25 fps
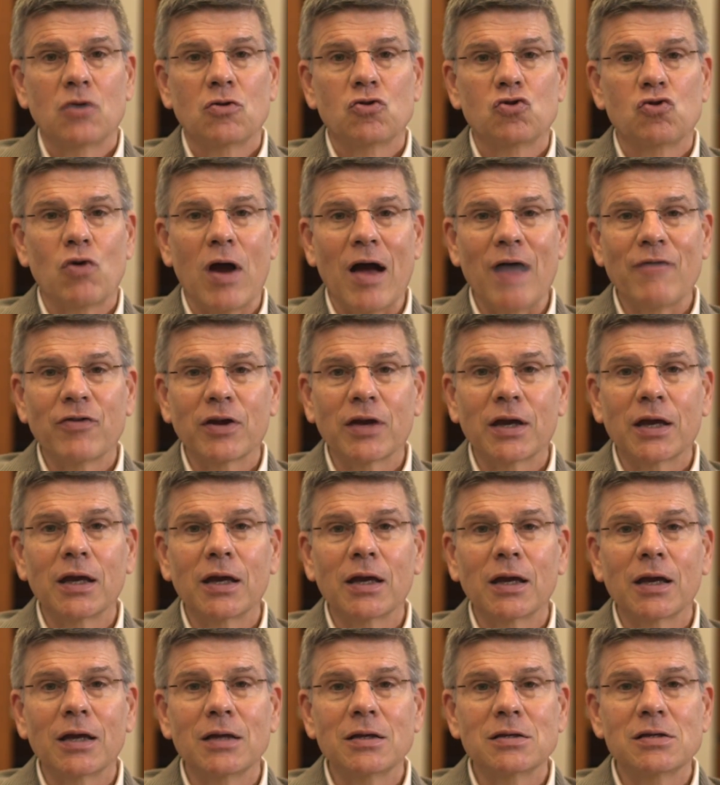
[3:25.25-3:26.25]

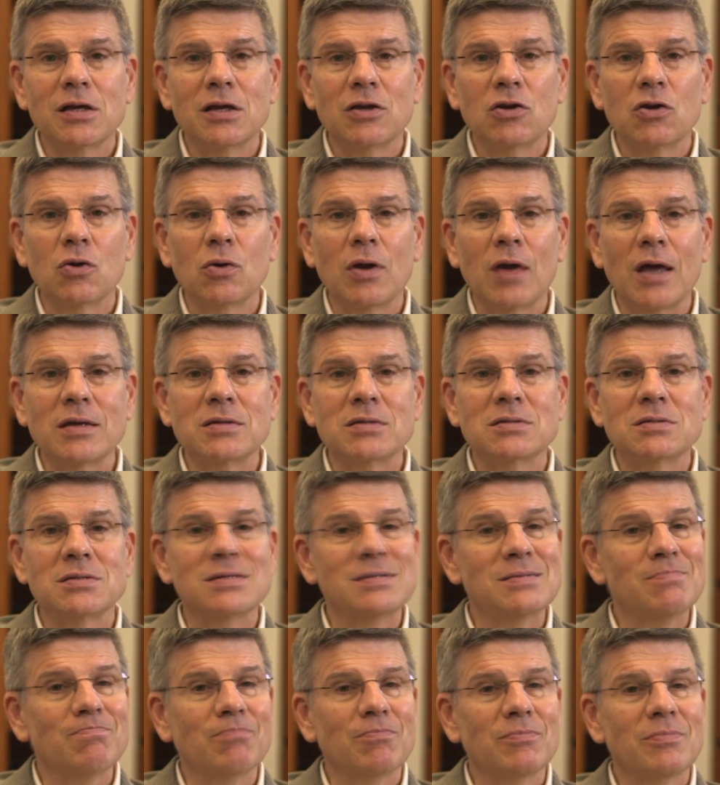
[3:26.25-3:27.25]
Trafficking continued as
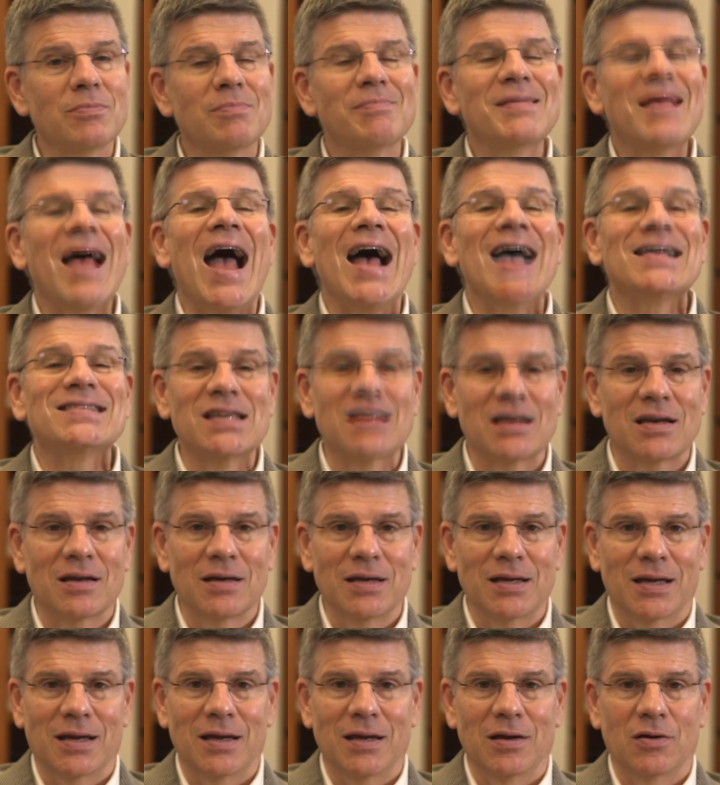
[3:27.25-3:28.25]

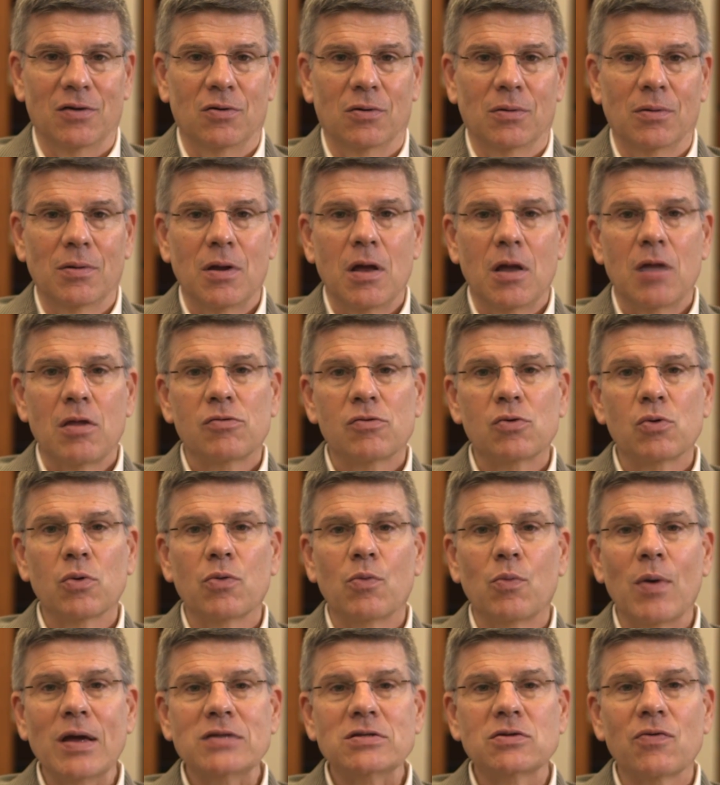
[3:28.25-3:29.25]
tacitly legal through
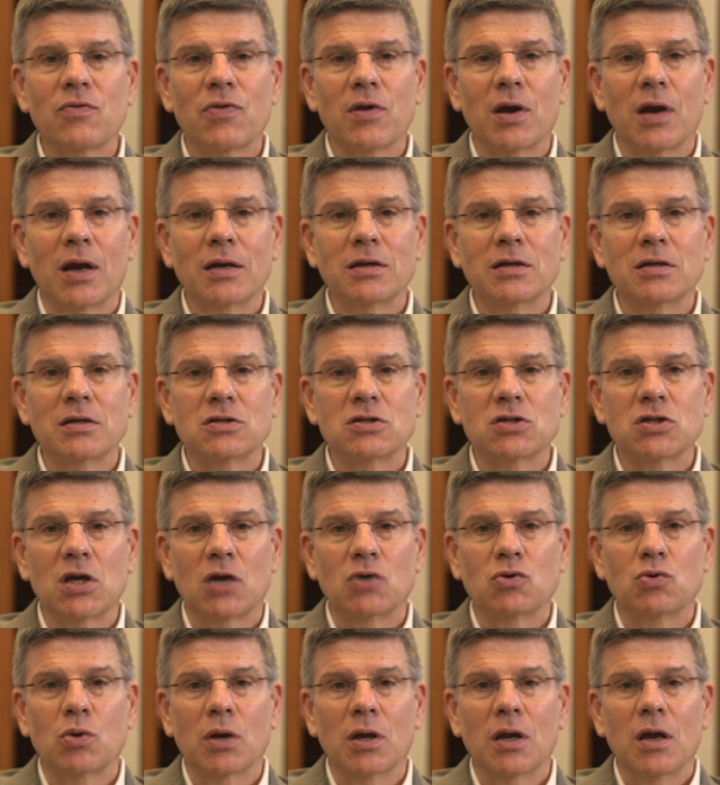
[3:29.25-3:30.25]
the rest of the 19th
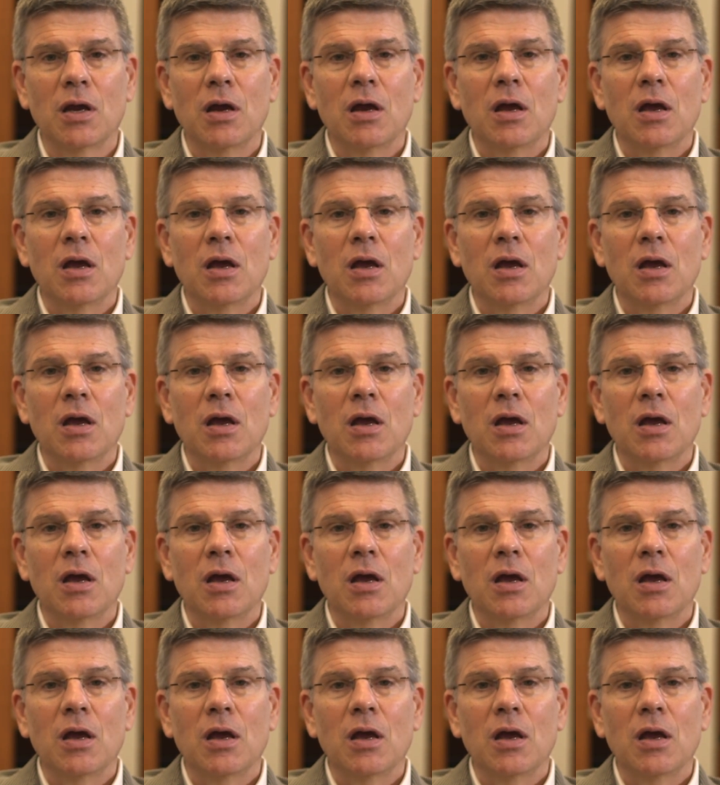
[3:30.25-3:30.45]
century,